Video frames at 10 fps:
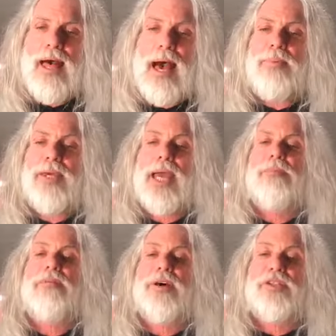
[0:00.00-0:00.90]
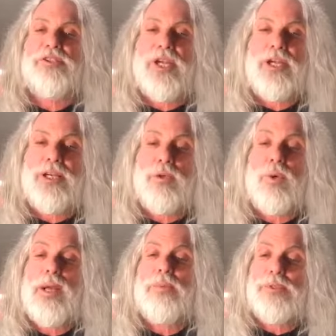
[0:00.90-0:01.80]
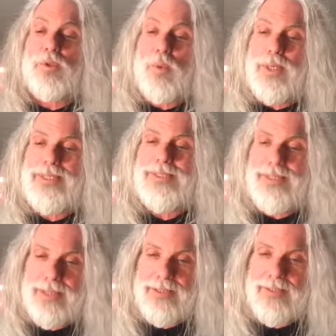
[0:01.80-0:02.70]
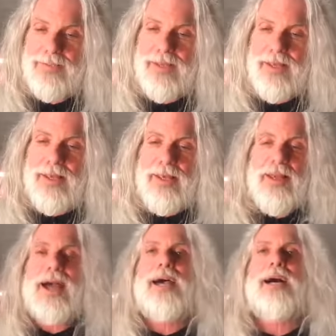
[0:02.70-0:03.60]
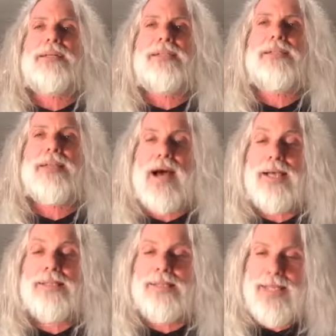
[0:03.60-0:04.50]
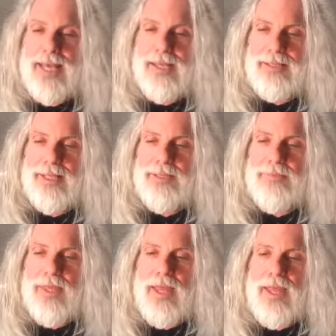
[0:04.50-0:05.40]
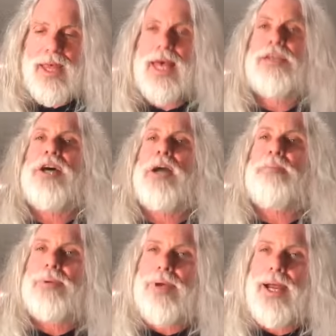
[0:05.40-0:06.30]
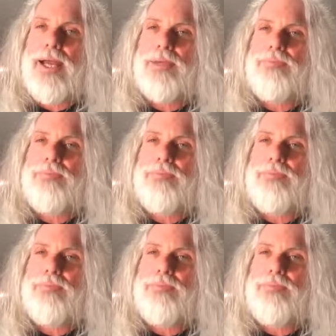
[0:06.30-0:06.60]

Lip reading: I became a vegetarian when I was 26, and I exercise daily, and I pray.